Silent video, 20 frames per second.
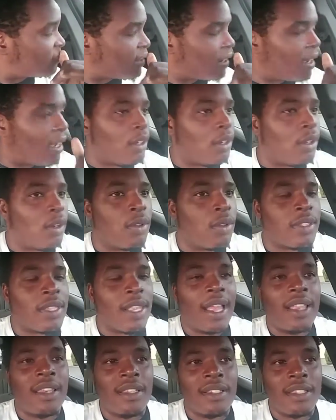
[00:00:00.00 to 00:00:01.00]
I know
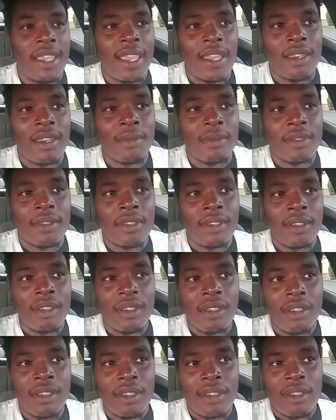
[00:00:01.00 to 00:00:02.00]
sliding the tandems
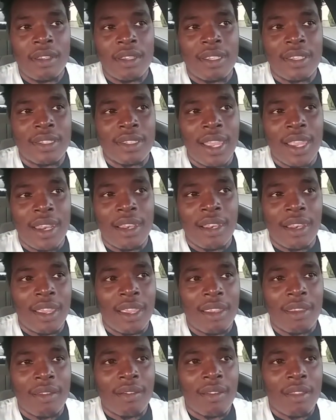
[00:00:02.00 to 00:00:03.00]
is kind of
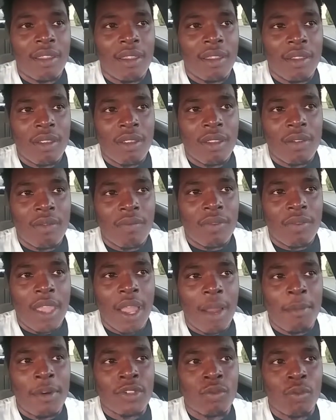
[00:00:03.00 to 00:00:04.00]
like
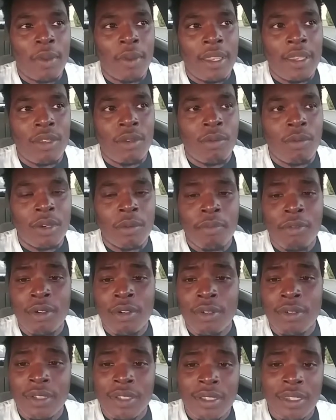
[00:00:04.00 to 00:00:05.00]
how much weight you want to
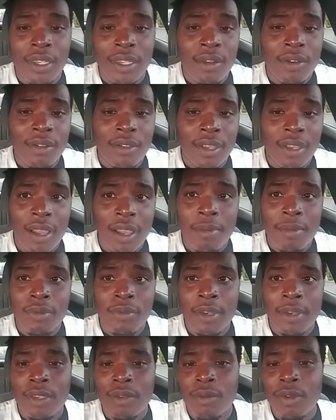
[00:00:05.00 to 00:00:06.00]
put on the steers or how much
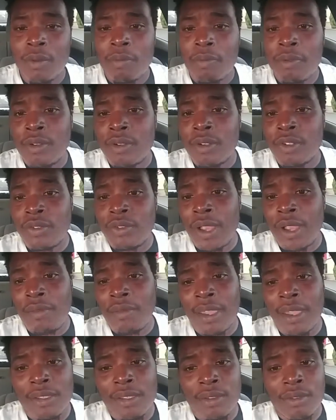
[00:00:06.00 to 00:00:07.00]
weight you want to put on the drive
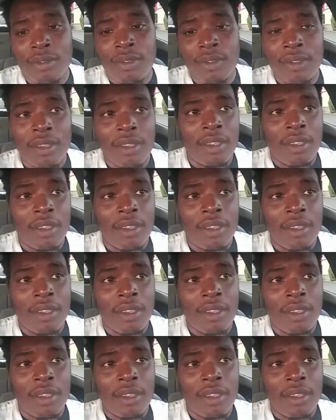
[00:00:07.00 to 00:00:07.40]
axles.